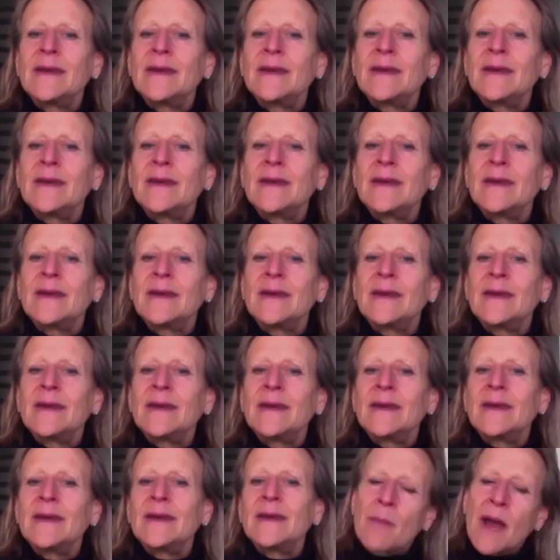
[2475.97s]
to be a
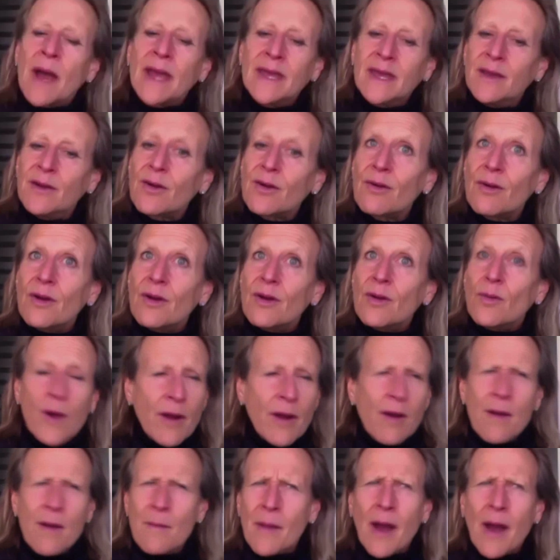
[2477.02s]
habit. Am I
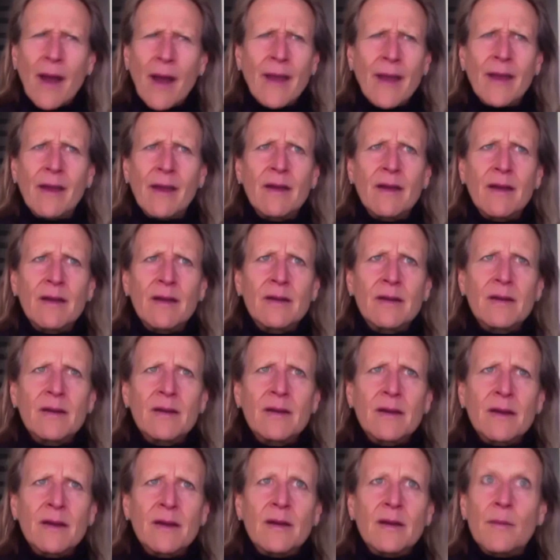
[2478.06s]
here? Where am I?
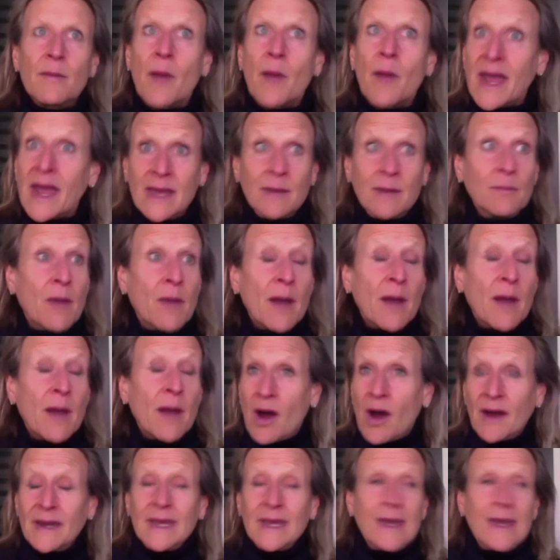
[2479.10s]
Am I in my
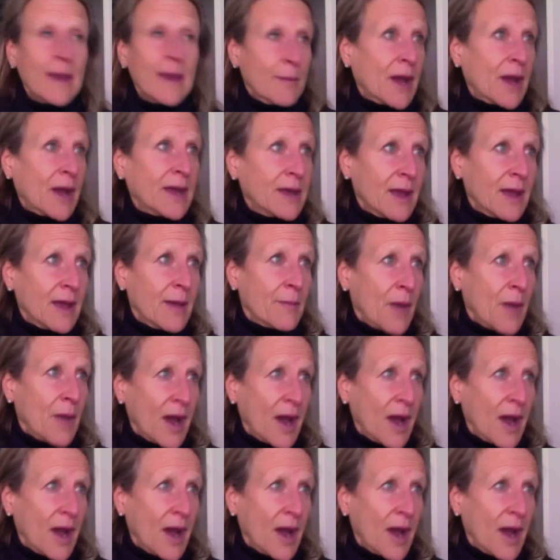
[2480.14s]
body? Am I